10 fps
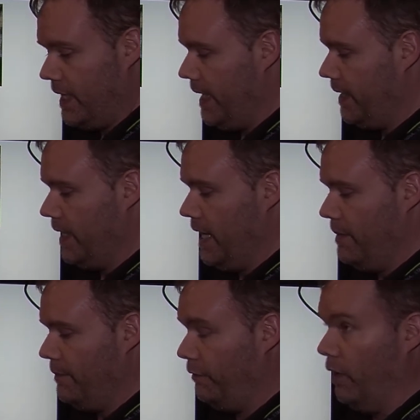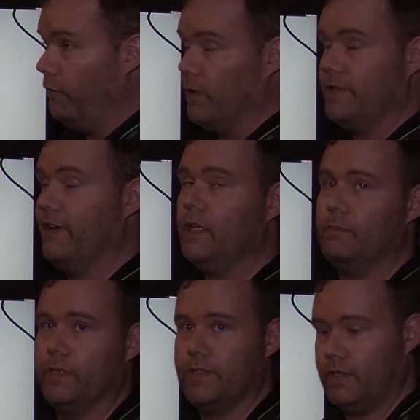like um, for, for
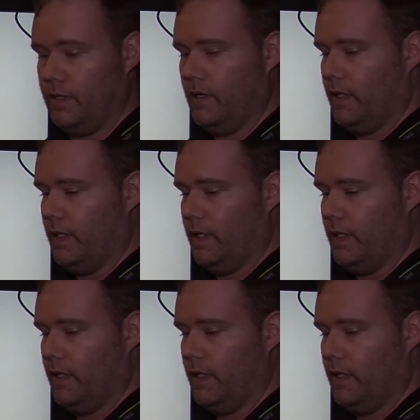developers,